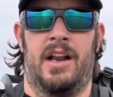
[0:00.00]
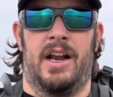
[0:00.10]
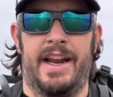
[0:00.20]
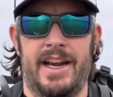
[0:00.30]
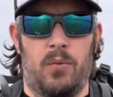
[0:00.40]

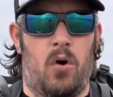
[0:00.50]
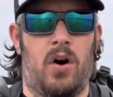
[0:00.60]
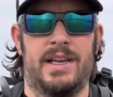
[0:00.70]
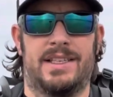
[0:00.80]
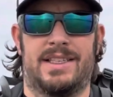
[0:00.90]
Leader
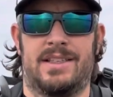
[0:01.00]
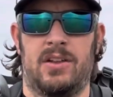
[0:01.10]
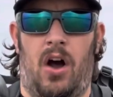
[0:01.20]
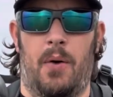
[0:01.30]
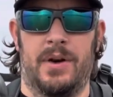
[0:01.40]
wise,
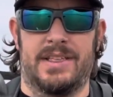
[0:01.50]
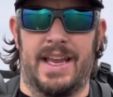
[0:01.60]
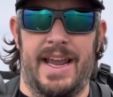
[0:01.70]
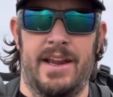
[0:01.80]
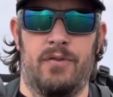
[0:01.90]
I would
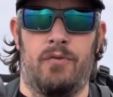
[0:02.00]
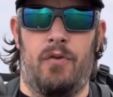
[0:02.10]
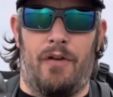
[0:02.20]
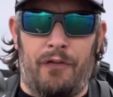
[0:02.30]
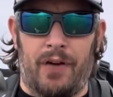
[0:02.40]
say
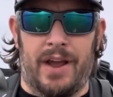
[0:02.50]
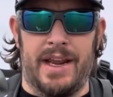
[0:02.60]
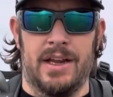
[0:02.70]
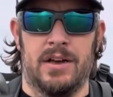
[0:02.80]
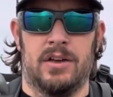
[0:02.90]
roughly